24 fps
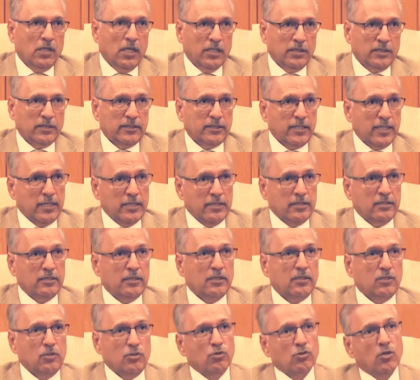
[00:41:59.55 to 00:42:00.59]
a
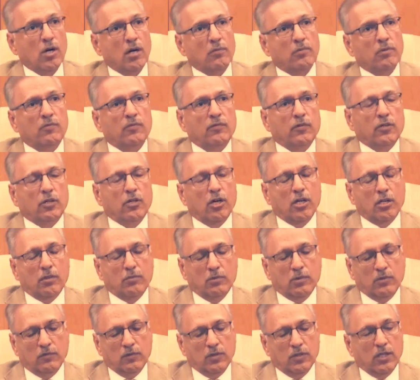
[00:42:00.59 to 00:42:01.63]
strategic new hub of
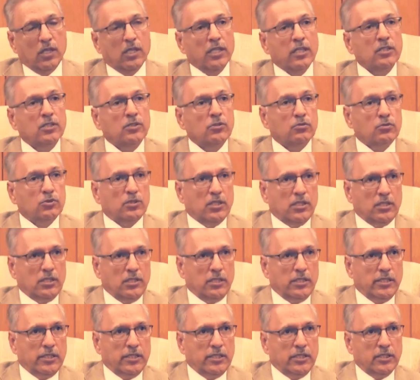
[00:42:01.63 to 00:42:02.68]
economy with links to
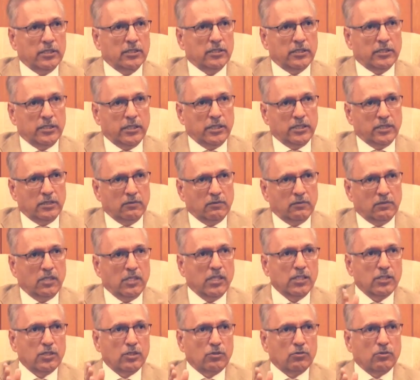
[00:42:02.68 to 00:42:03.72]
Central Asian states, with
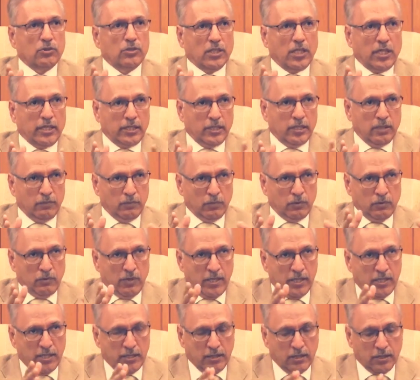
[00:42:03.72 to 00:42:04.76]
links to China,
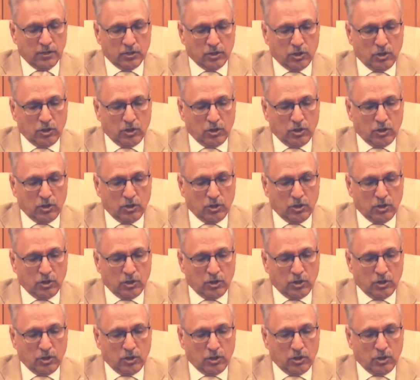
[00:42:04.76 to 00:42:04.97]
providing the